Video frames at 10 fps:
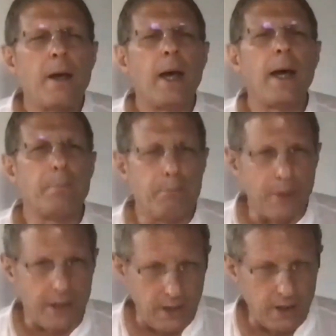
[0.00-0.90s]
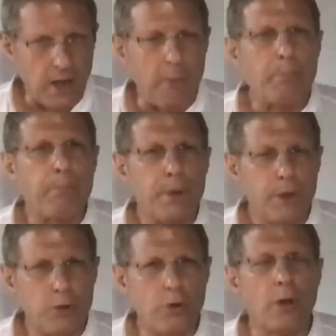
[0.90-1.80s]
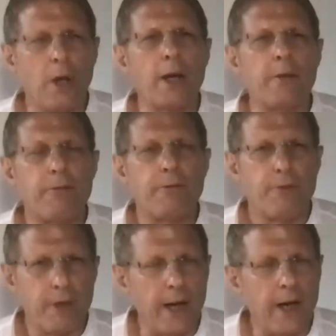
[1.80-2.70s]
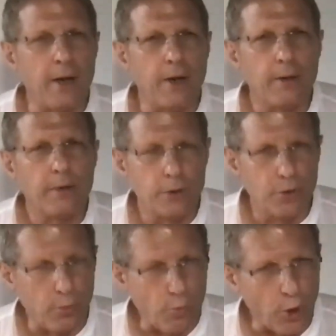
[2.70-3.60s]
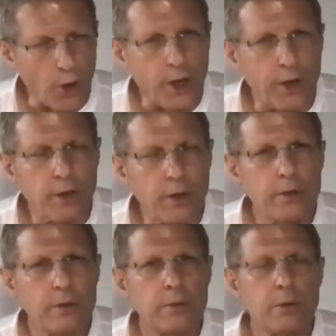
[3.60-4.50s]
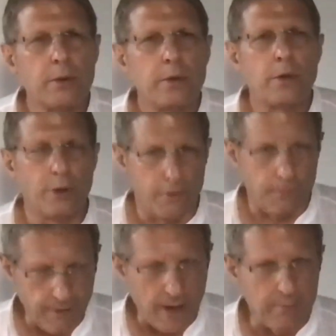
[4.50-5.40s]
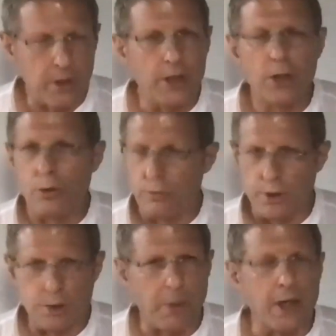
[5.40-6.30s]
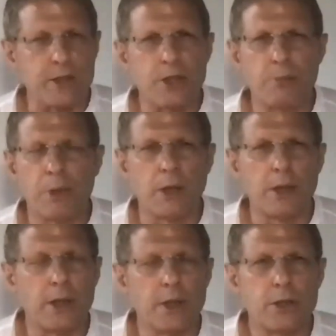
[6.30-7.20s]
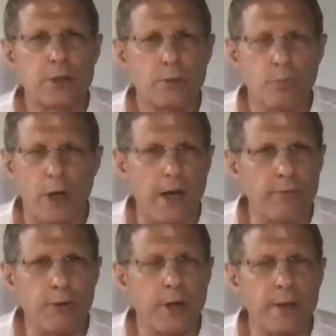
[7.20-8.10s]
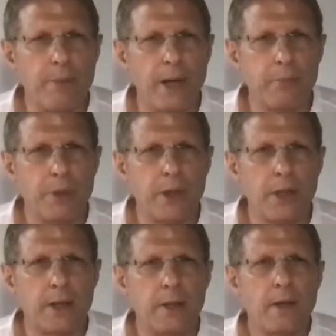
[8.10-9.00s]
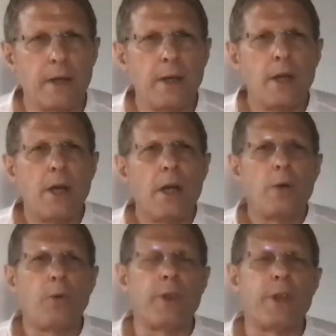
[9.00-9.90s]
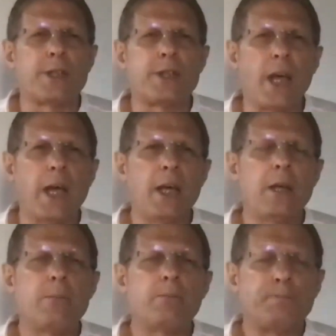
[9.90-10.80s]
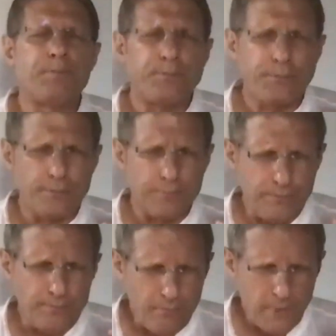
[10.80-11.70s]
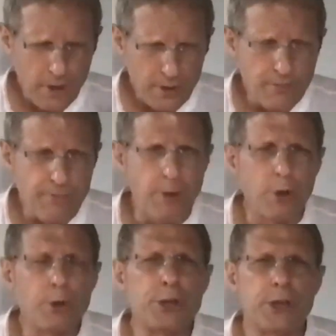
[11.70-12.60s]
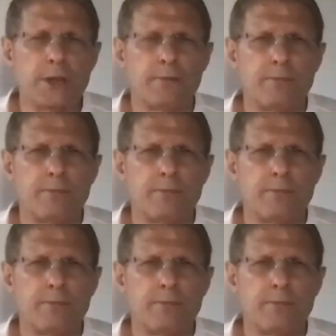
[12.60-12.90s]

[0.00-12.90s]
and picking up your life there, your work, your family, your responsibilities, whatever it may be, with the same devotion